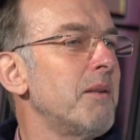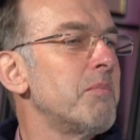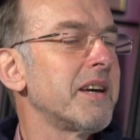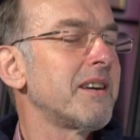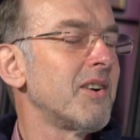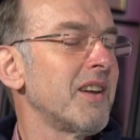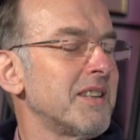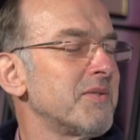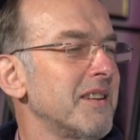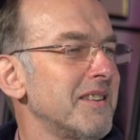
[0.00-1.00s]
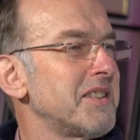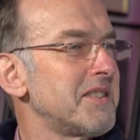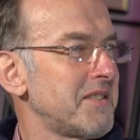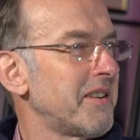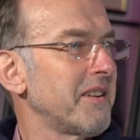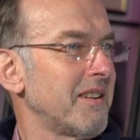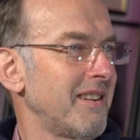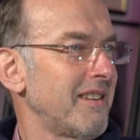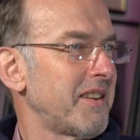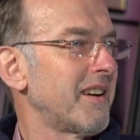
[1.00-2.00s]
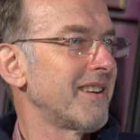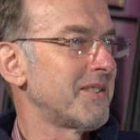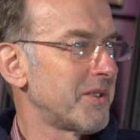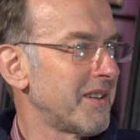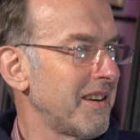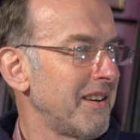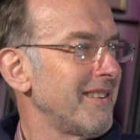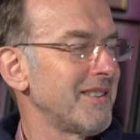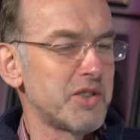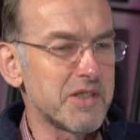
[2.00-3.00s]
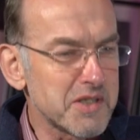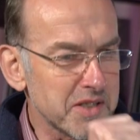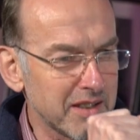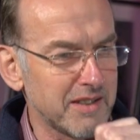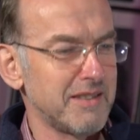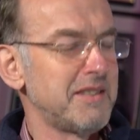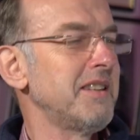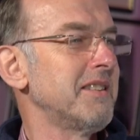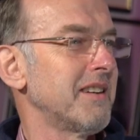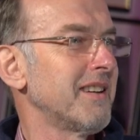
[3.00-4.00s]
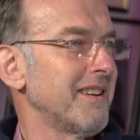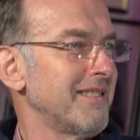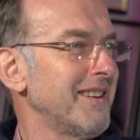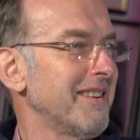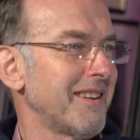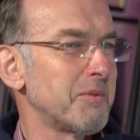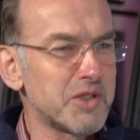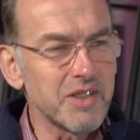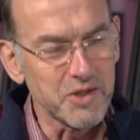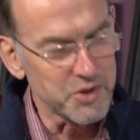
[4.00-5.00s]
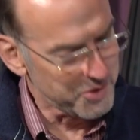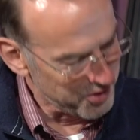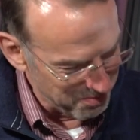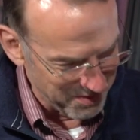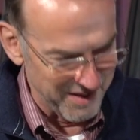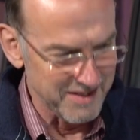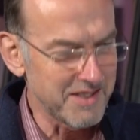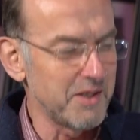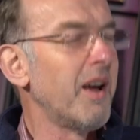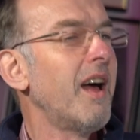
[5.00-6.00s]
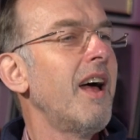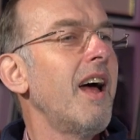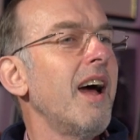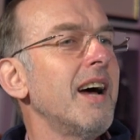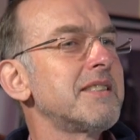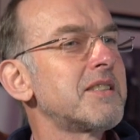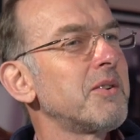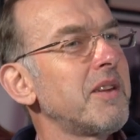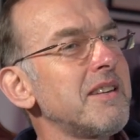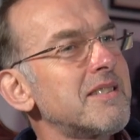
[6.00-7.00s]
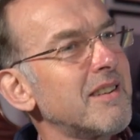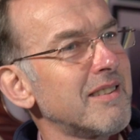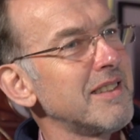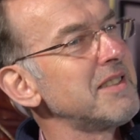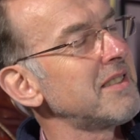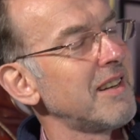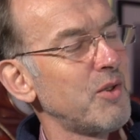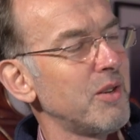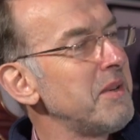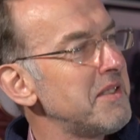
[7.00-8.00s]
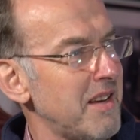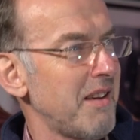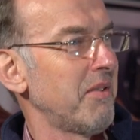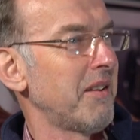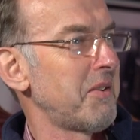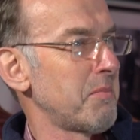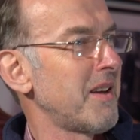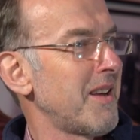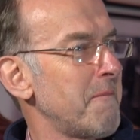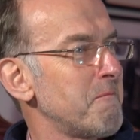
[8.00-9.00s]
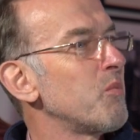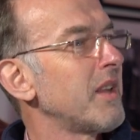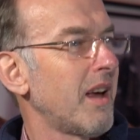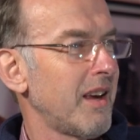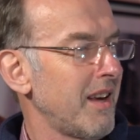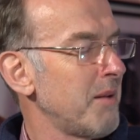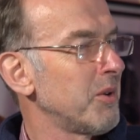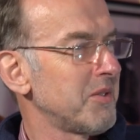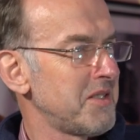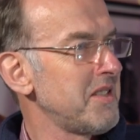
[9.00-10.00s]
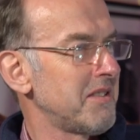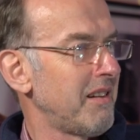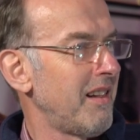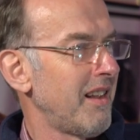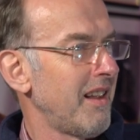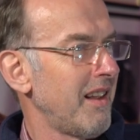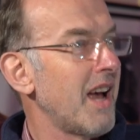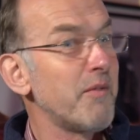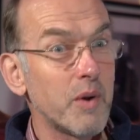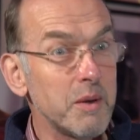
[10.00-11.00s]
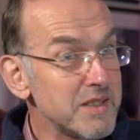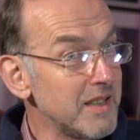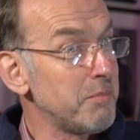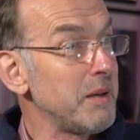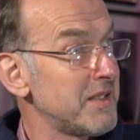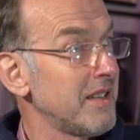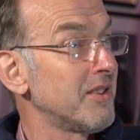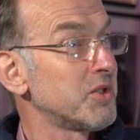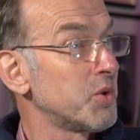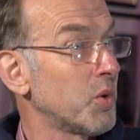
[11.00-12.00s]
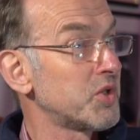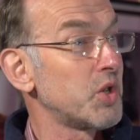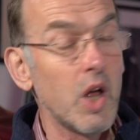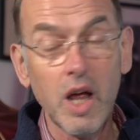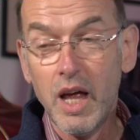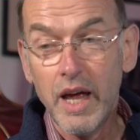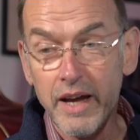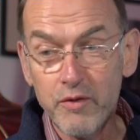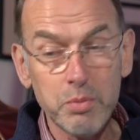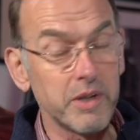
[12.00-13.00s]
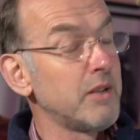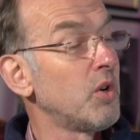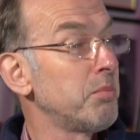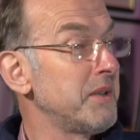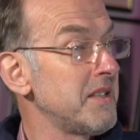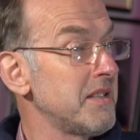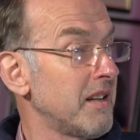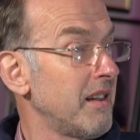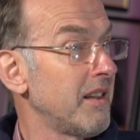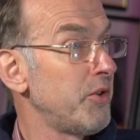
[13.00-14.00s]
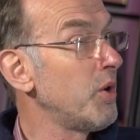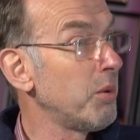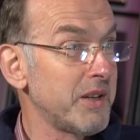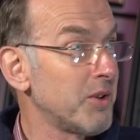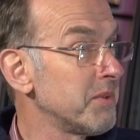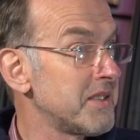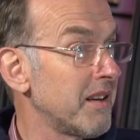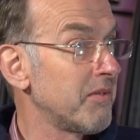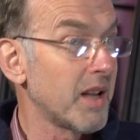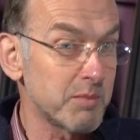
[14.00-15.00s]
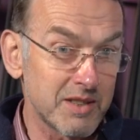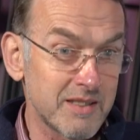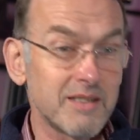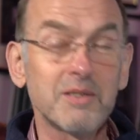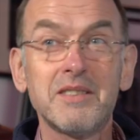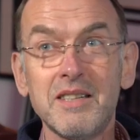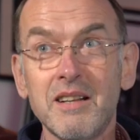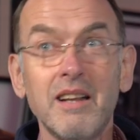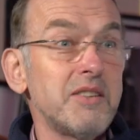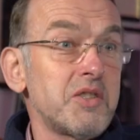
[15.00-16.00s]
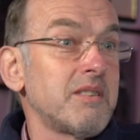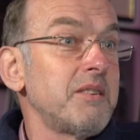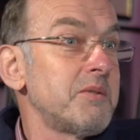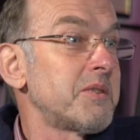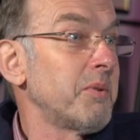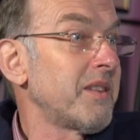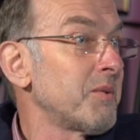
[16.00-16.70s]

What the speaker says: my colleagues found this hysterical that I'd try to suck diesel out. That was such a stupid thing to do. And so they started, instead of calling me David, my name, I came known as Diesel. And when I was in the BBC Concert Orchestra, everybody called me Diesel. Nobody called me Dave. I was just called Diesel. And I just got used to it.